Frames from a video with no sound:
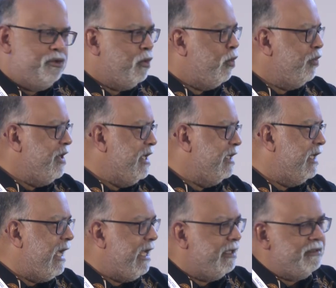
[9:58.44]
Doreen,
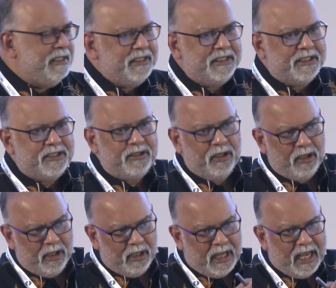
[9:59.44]
and this is
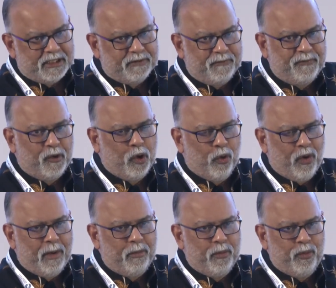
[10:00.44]
as a
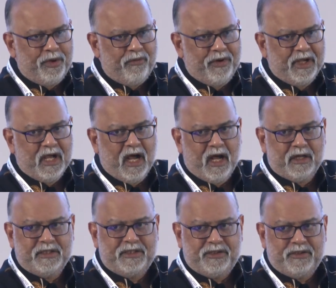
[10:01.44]
follow-up with
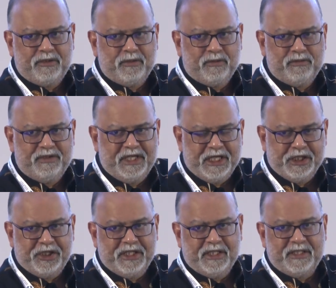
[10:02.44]
regards to
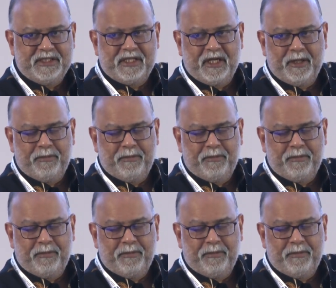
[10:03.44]
DG's